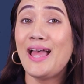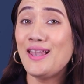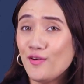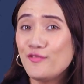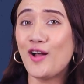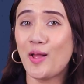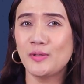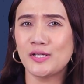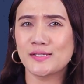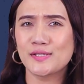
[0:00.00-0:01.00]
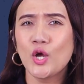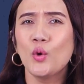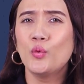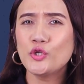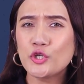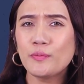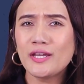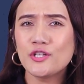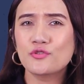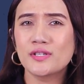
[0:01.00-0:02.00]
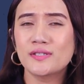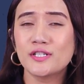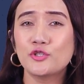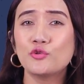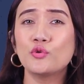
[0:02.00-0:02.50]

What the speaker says: Hello farmers, would you be interested to